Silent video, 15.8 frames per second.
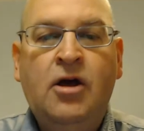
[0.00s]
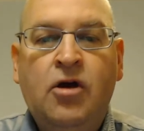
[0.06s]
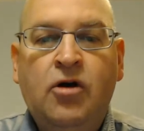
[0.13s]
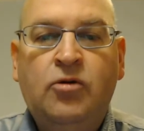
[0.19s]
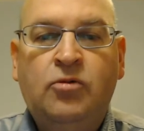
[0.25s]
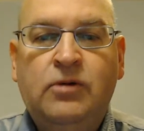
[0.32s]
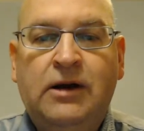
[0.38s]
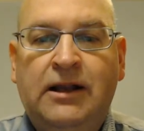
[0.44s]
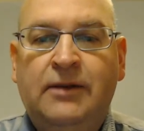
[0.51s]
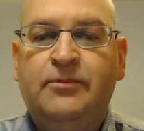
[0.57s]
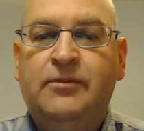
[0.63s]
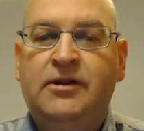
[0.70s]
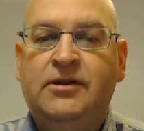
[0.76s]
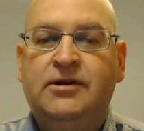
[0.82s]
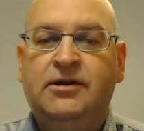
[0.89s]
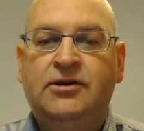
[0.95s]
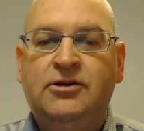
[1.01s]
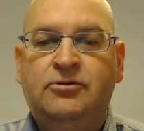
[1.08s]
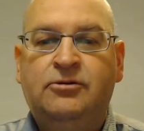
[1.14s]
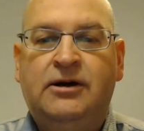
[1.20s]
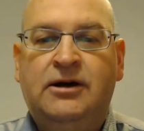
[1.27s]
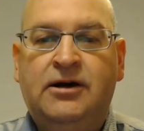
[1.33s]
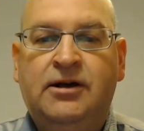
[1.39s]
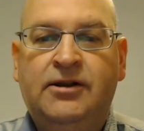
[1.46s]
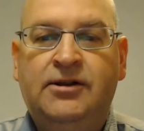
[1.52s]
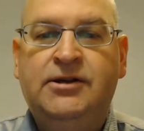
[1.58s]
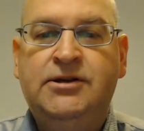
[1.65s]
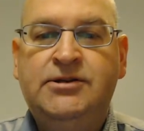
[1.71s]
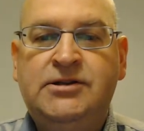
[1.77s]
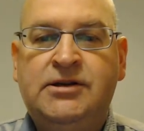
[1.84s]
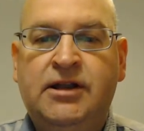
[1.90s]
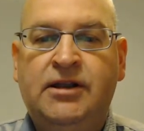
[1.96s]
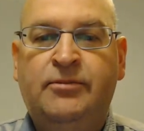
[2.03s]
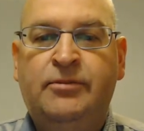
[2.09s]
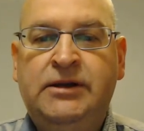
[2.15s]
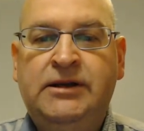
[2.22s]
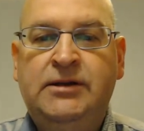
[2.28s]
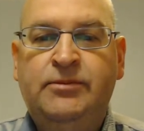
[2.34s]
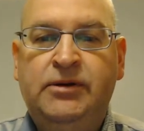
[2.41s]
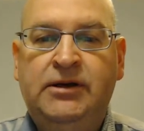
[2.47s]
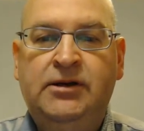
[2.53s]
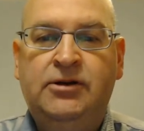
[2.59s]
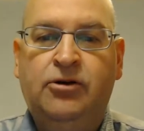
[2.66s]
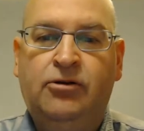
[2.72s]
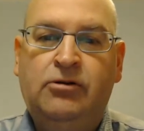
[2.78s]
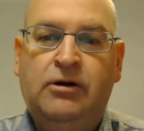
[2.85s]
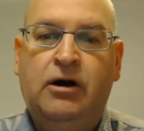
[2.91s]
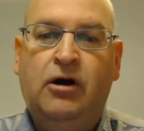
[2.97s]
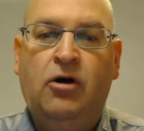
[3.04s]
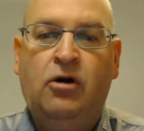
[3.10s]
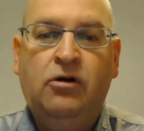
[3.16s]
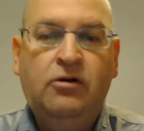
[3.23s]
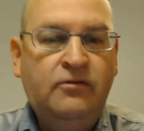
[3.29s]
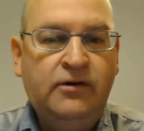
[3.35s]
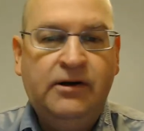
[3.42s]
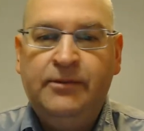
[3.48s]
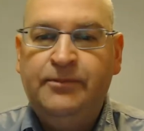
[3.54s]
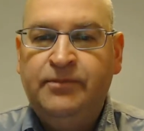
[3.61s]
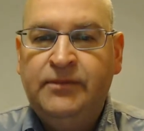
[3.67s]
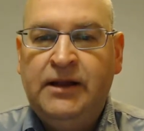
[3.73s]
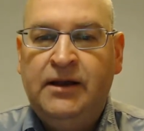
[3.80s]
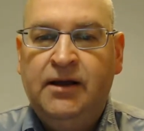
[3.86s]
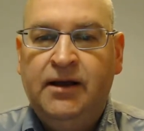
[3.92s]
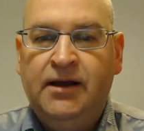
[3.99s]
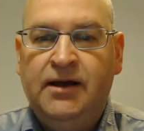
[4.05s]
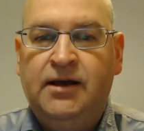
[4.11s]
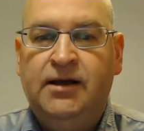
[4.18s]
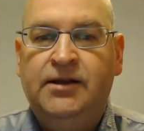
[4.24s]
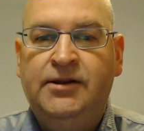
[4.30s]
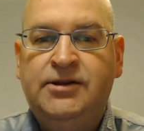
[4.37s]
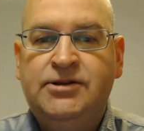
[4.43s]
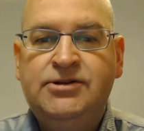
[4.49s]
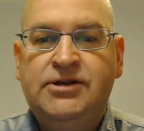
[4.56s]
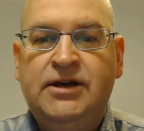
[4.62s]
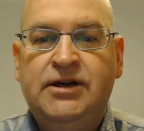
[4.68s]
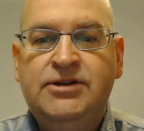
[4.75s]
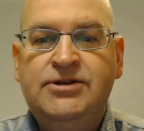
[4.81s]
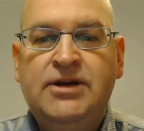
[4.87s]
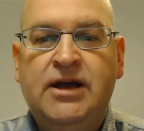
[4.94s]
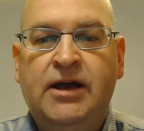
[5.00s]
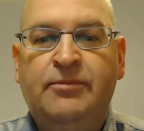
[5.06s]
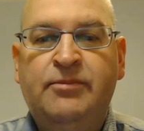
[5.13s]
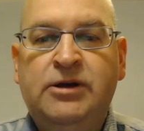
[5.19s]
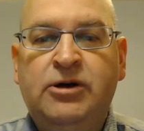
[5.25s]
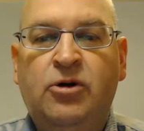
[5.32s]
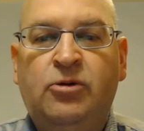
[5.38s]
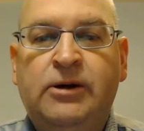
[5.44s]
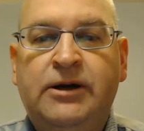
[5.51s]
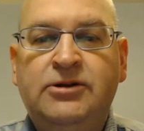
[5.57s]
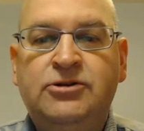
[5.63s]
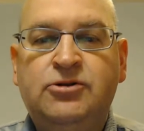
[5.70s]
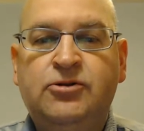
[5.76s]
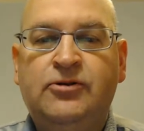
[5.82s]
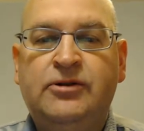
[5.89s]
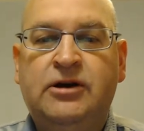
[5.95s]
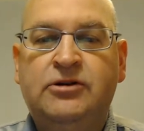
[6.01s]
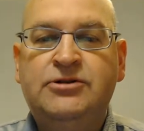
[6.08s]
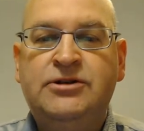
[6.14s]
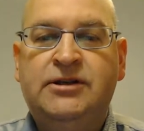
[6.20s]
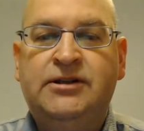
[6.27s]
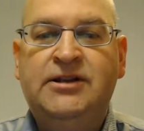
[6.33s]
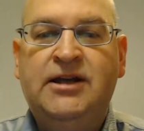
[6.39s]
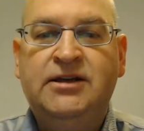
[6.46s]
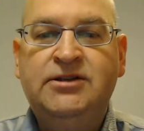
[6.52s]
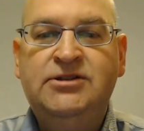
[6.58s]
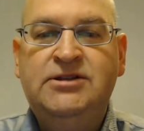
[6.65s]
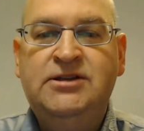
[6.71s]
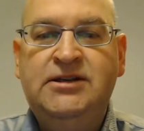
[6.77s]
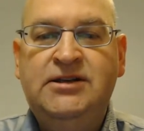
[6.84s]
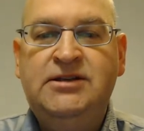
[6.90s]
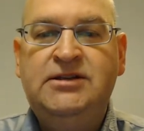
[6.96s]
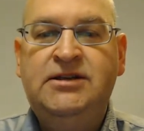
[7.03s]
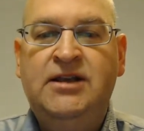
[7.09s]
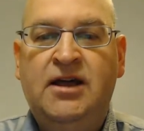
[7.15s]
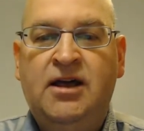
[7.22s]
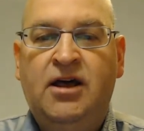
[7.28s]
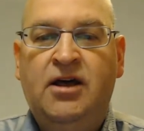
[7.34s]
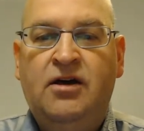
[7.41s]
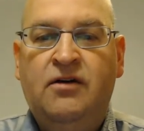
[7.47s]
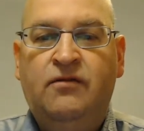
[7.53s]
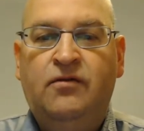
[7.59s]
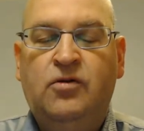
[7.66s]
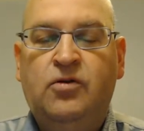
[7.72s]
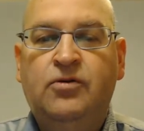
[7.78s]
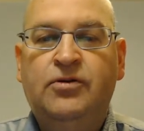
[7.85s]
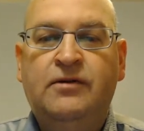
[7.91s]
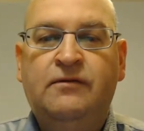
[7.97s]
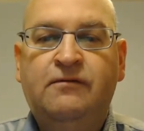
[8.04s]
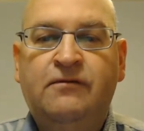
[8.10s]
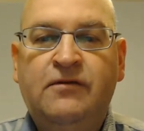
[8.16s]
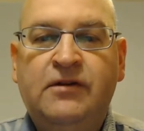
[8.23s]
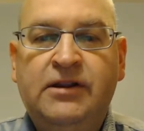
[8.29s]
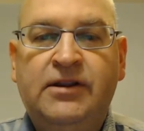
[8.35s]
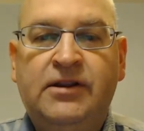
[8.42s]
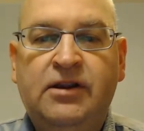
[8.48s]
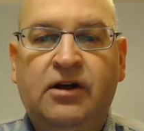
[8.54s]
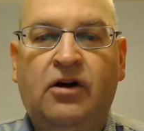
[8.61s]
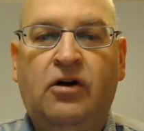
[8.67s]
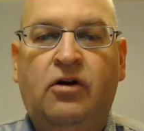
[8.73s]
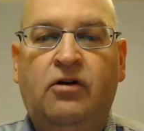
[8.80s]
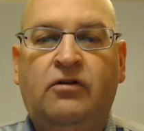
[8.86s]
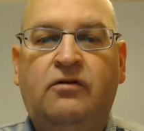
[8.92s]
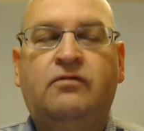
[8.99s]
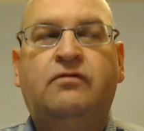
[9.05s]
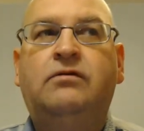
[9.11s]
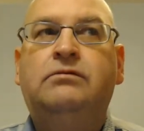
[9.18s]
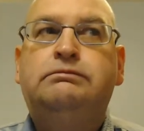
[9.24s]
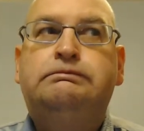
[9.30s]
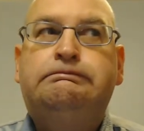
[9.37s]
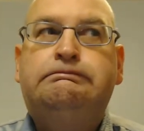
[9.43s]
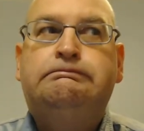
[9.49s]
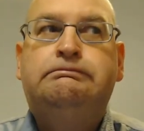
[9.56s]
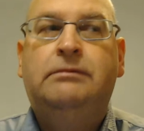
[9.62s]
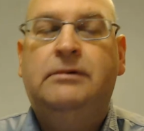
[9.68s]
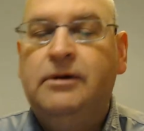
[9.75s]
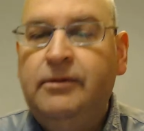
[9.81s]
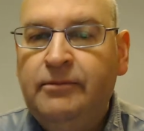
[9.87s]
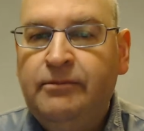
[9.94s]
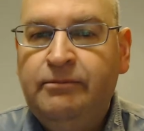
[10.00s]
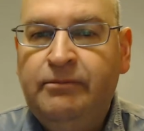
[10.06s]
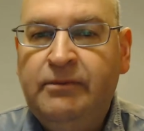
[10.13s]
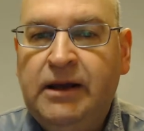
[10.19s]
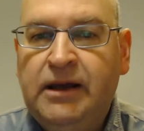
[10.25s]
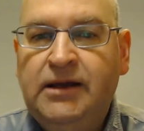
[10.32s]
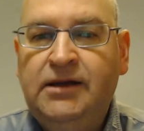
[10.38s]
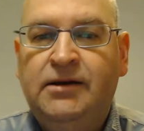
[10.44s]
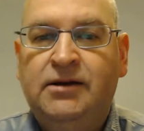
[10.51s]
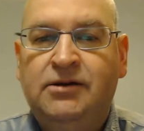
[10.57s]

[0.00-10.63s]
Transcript: Well, there you are. There's another mini Beano over. In this case, MB08 2019, 4th and 5th of May